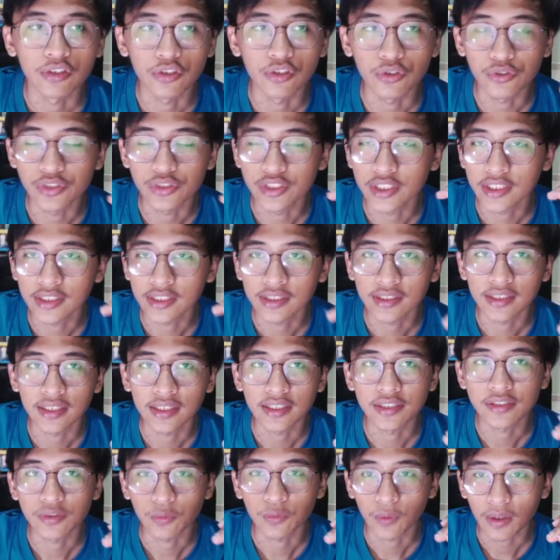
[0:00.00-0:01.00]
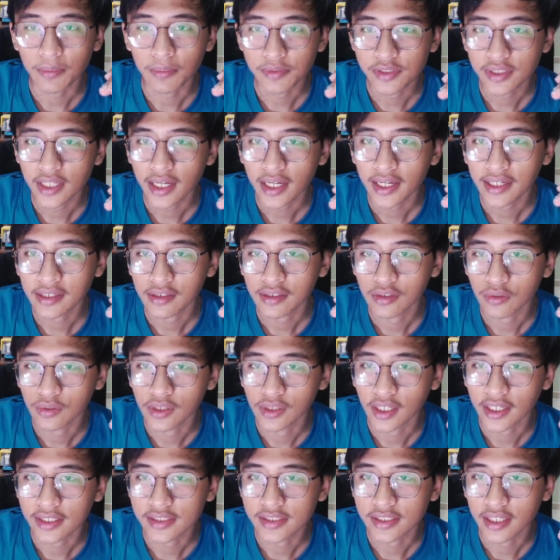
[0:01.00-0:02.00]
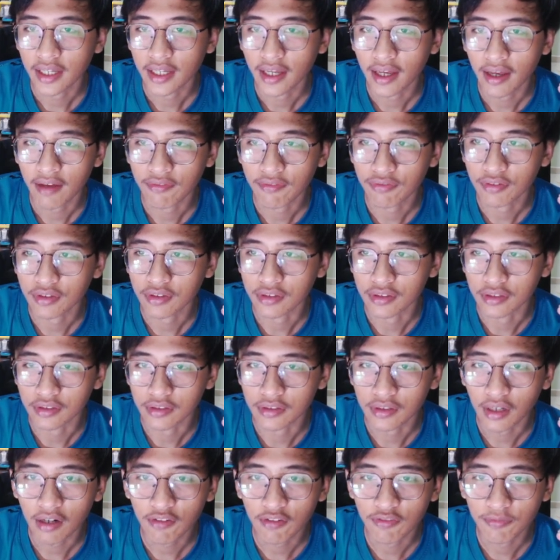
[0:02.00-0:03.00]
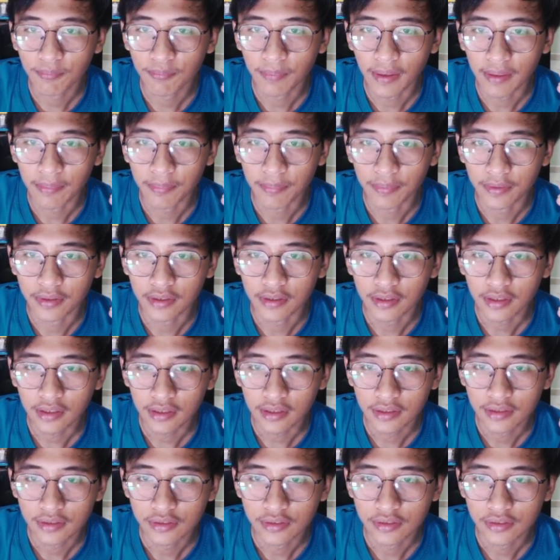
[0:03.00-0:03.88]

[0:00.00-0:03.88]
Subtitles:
Using this website, you guys have the graph paper.